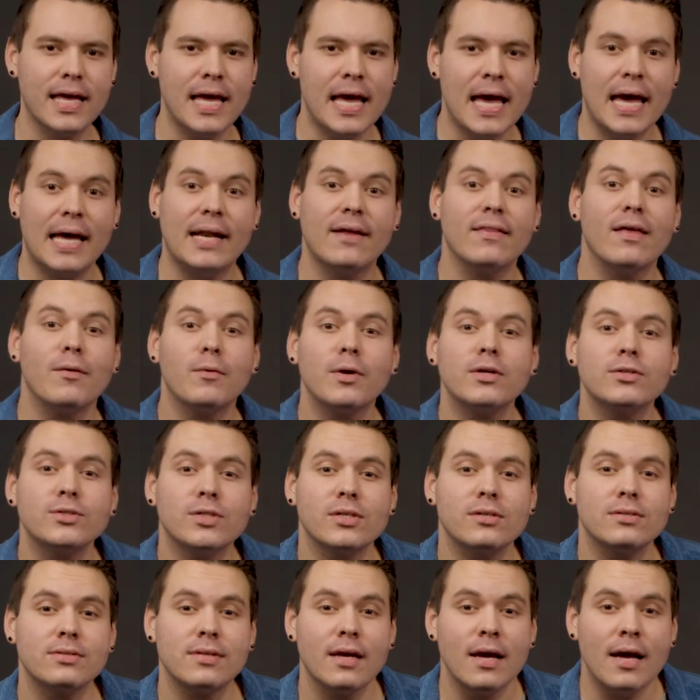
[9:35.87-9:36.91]
And now they weren't
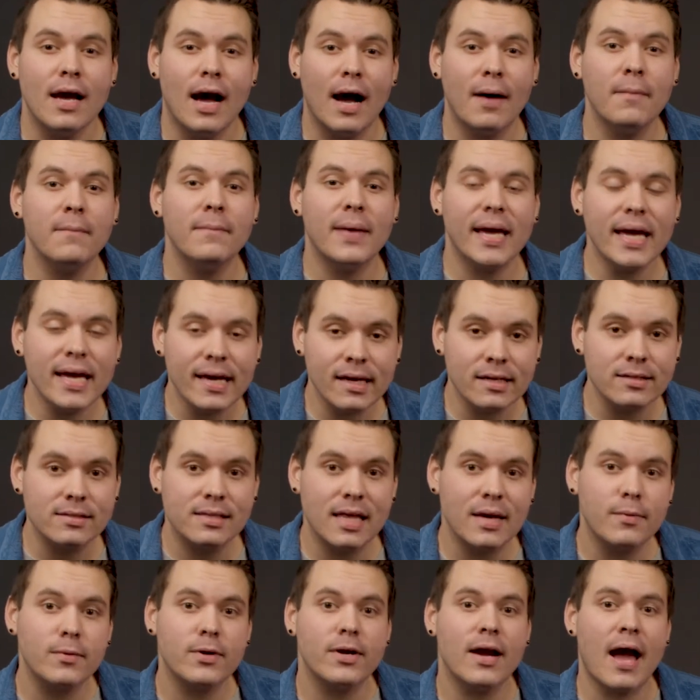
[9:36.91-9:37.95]
just amazed,
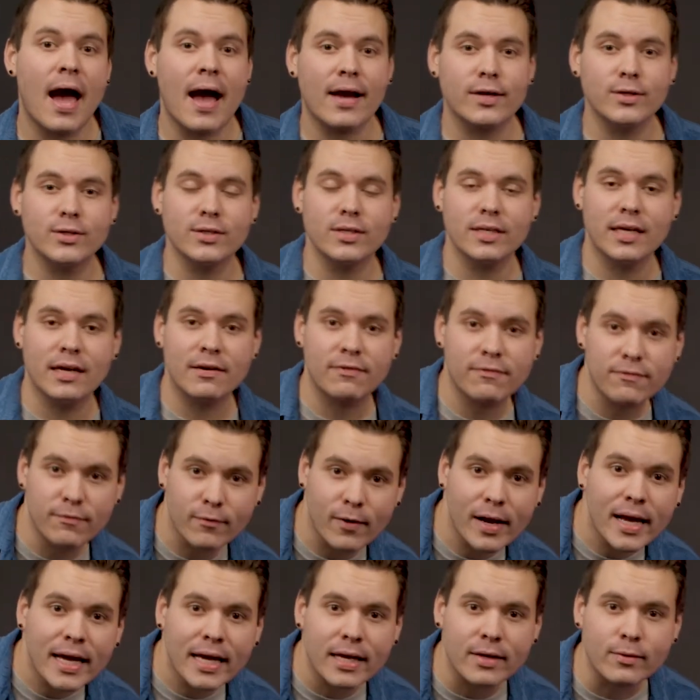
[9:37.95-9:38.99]
they were actually
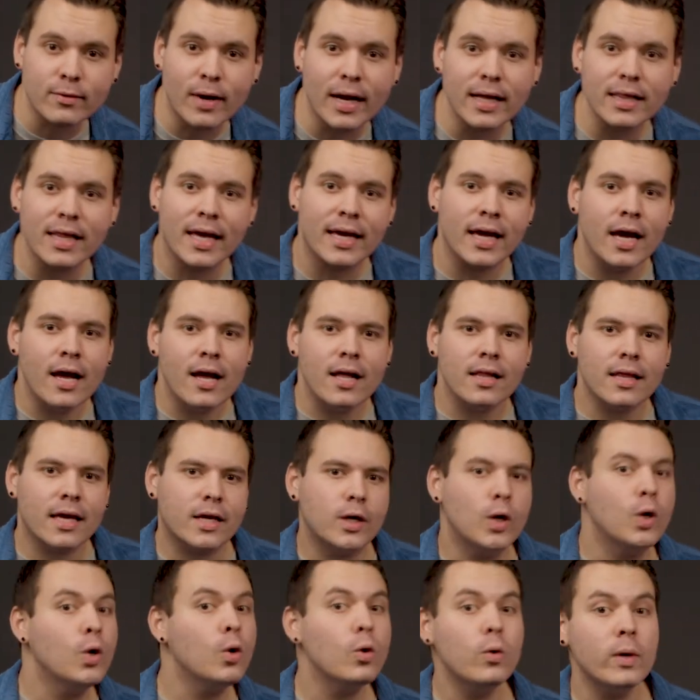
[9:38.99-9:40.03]
afraid, right? Like
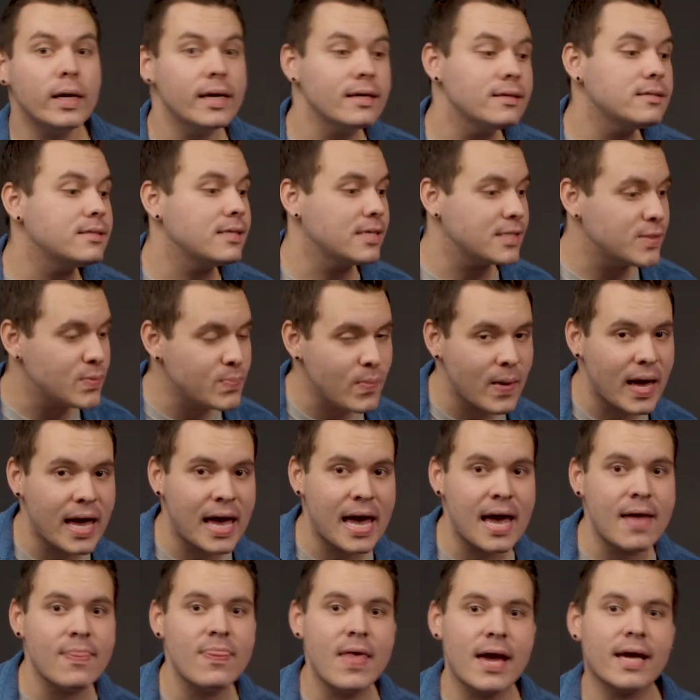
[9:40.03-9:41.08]
who is this
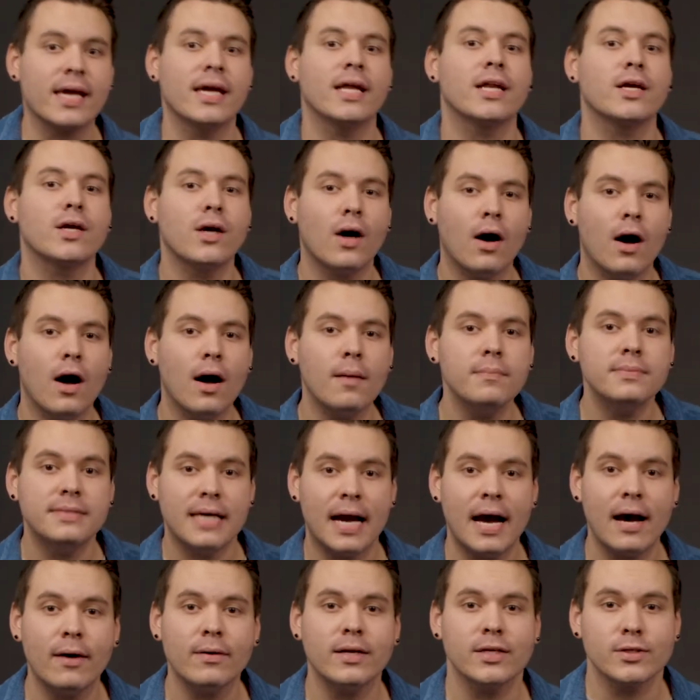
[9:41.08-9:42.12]
man that can calm
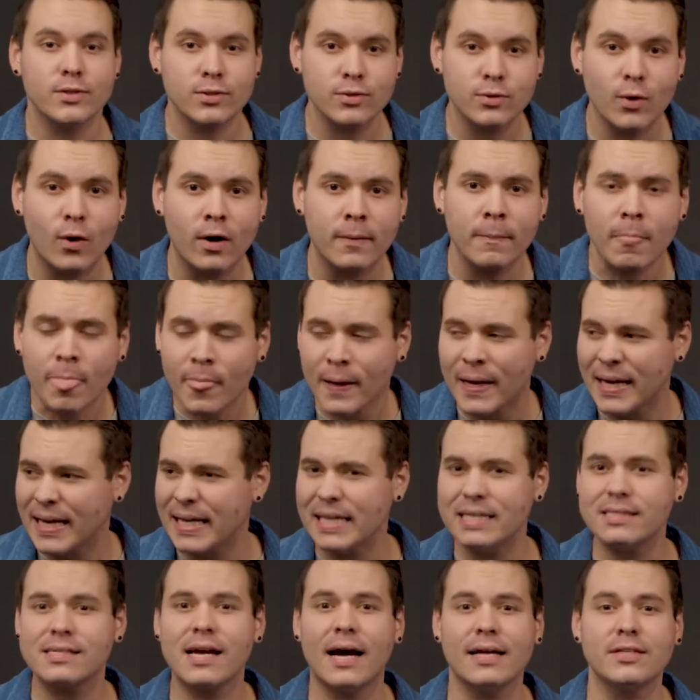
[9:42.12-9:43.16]
down a storm?
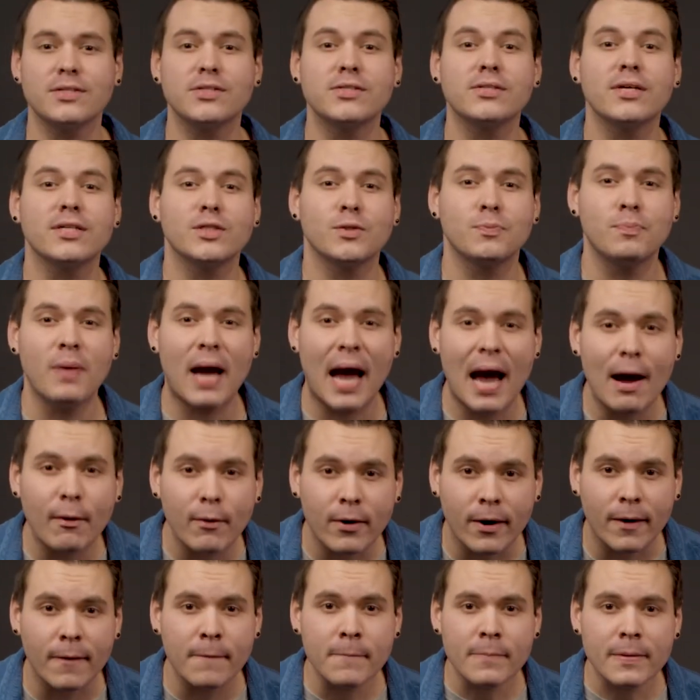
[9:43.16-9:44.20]
He's got such
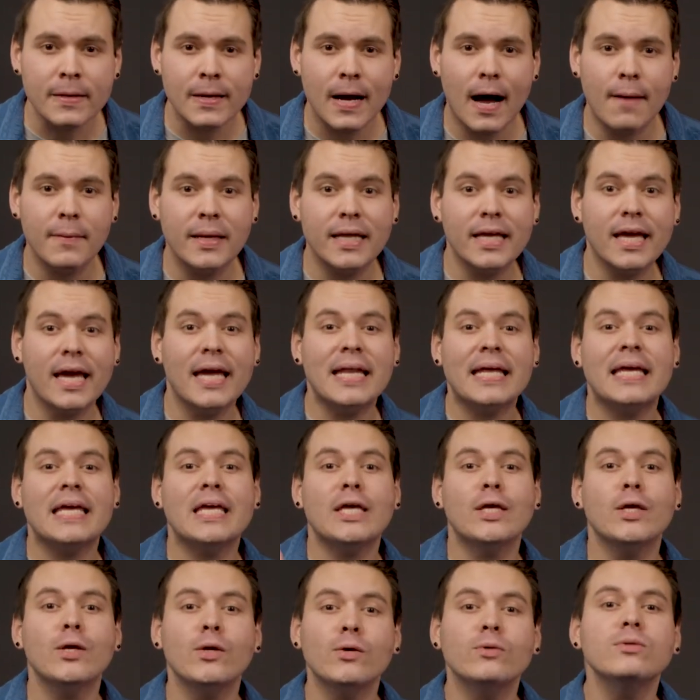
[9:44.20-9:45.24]
power. And he
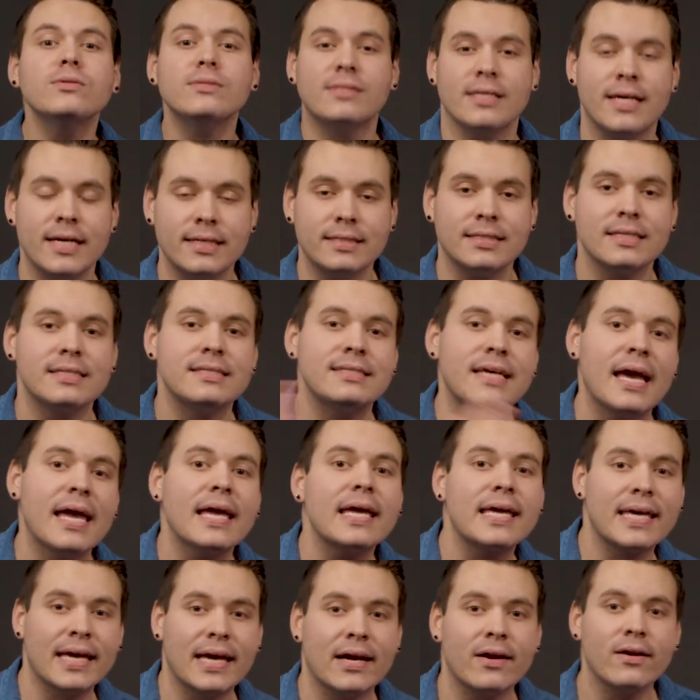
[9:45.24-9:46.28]
used it to
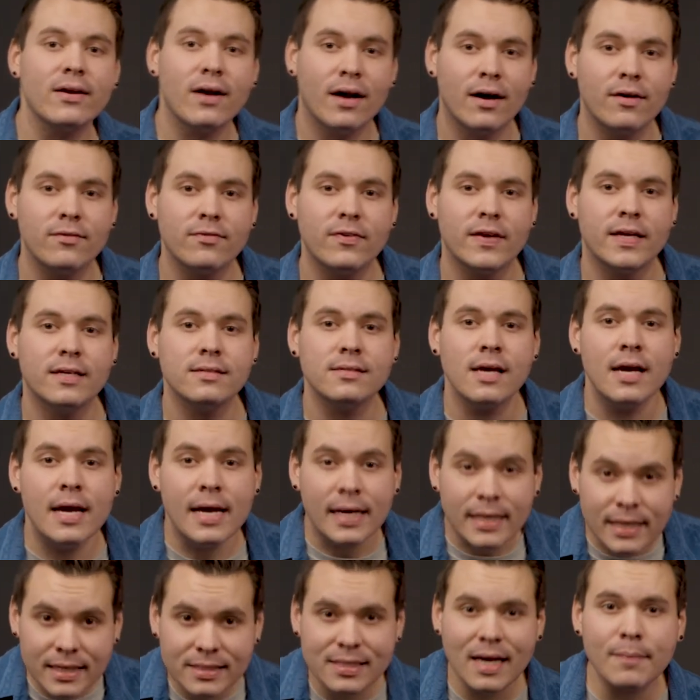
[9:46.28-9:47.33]
take care of his
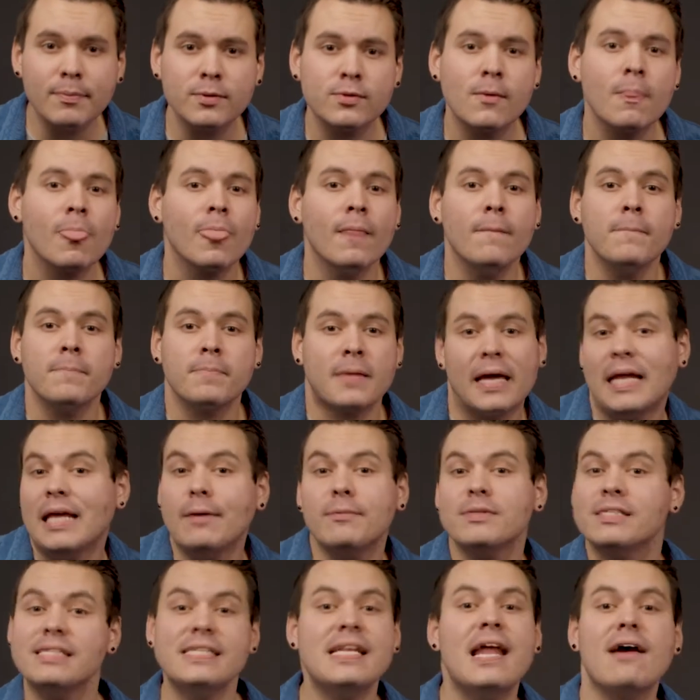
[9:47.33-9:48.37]
disciples. And he
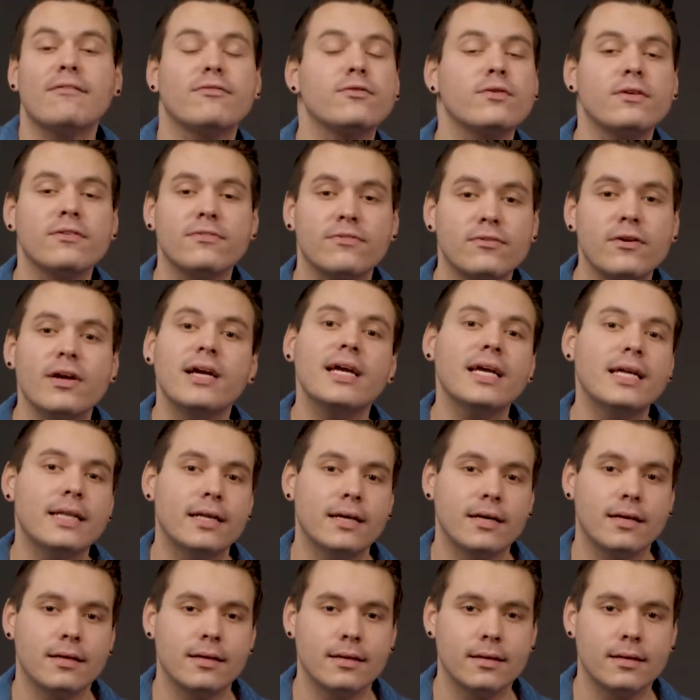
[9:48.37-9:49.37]
was never afraid.